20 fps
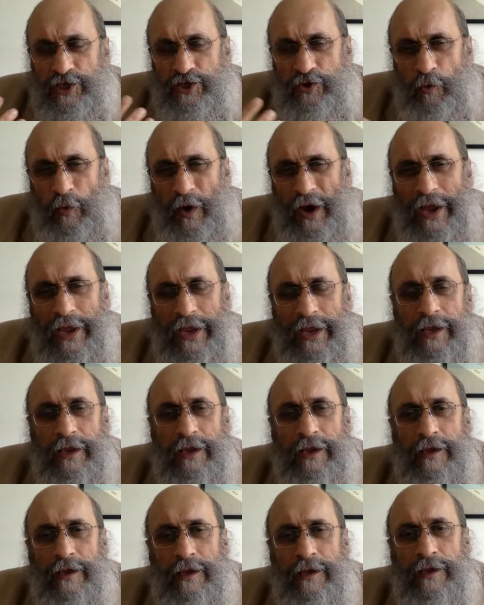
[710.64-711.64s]
So, why
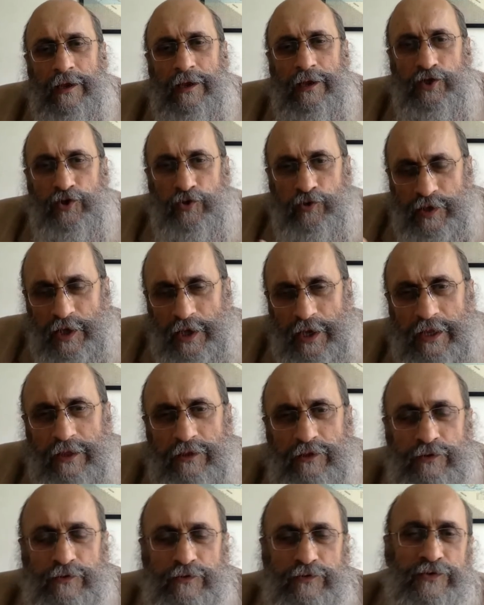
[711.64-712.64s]
should the
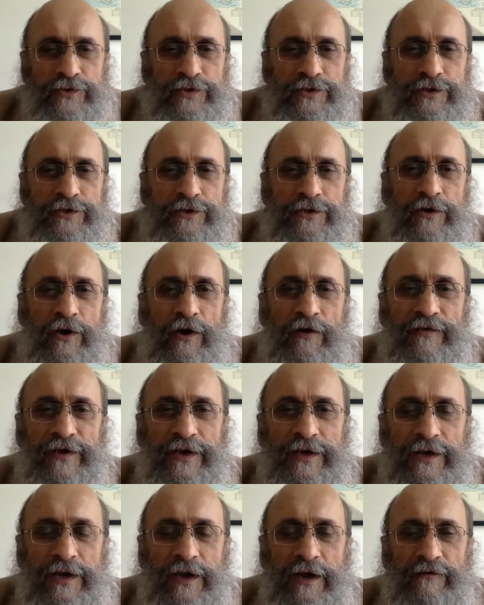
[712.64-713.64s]
Hindus of
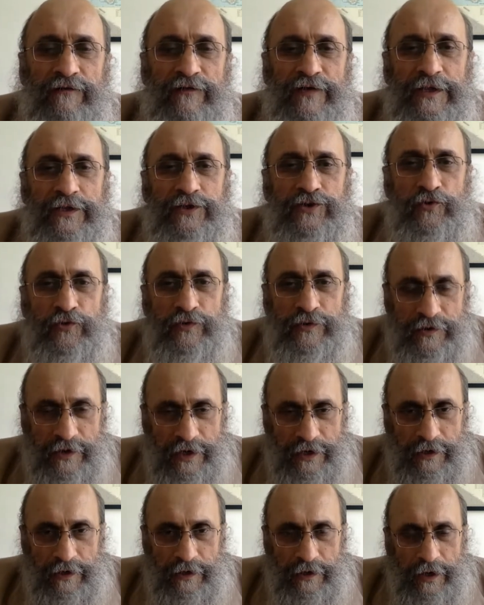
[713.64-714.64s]
India feel so
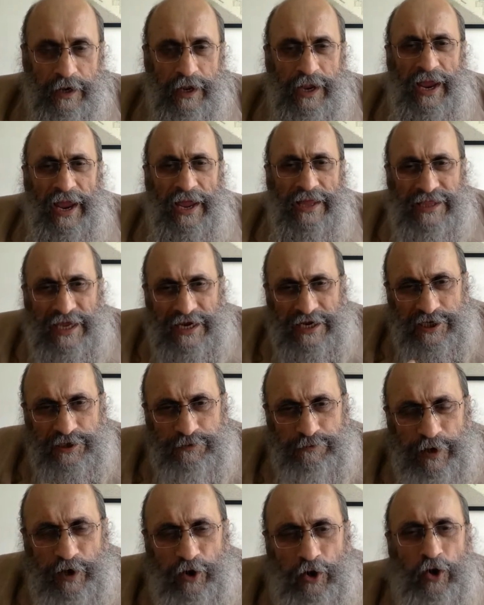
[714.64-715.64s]
threatened? And that
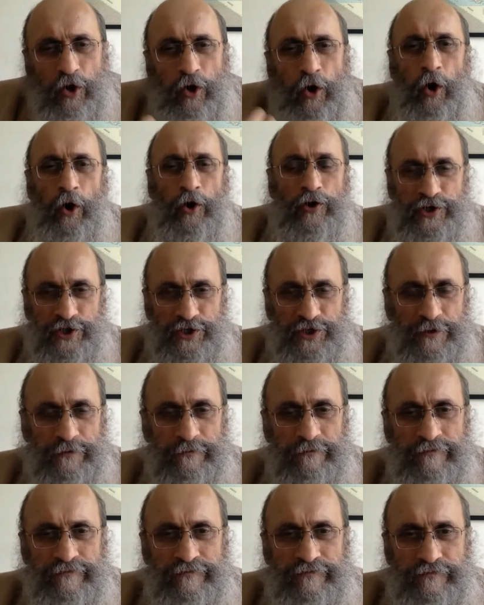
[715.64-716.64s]
is
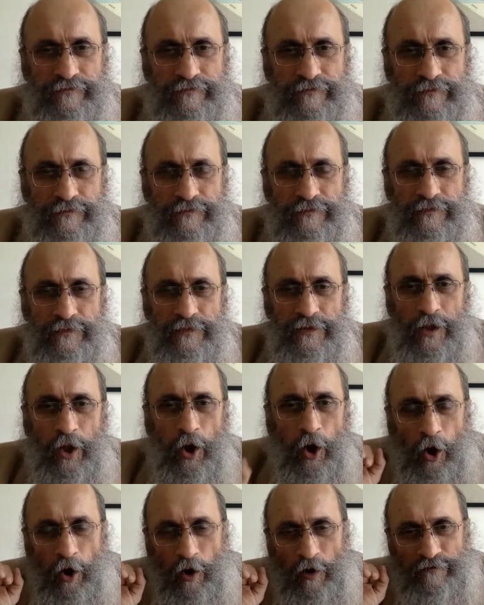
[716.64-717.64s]
because
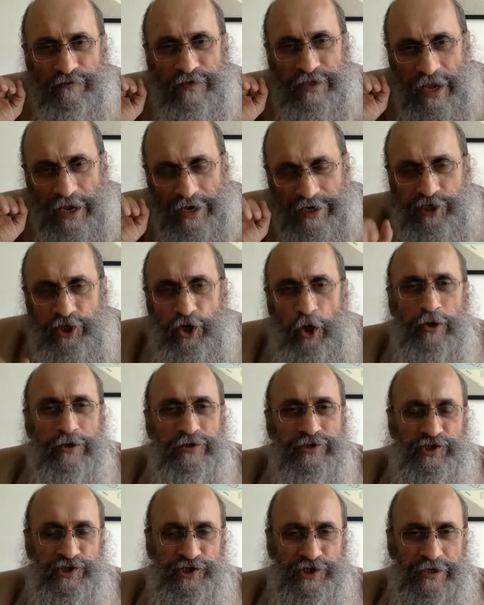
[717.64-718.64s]
of the
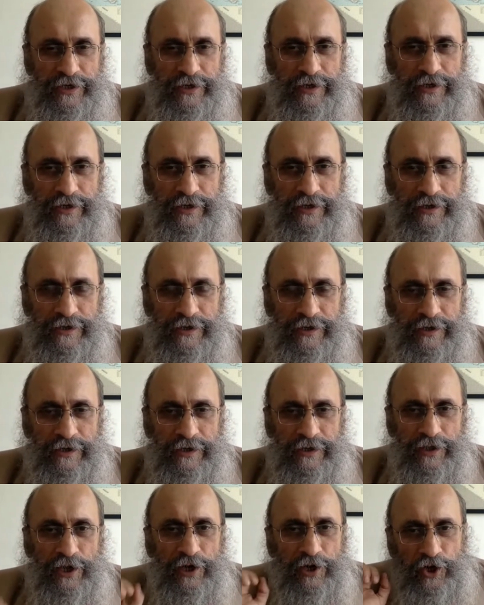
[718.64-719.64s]
ideology,
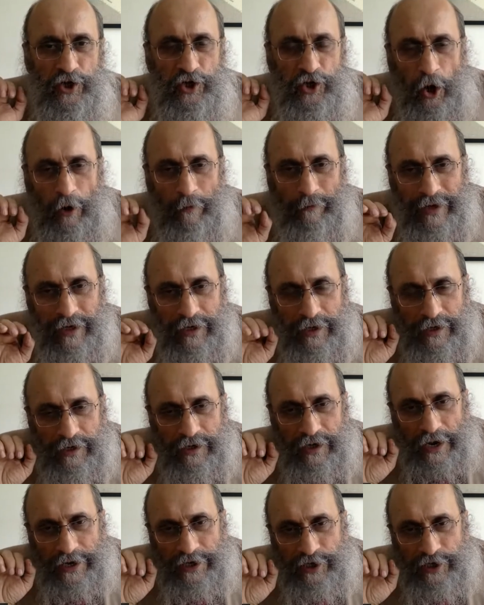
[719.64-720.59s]
the dominant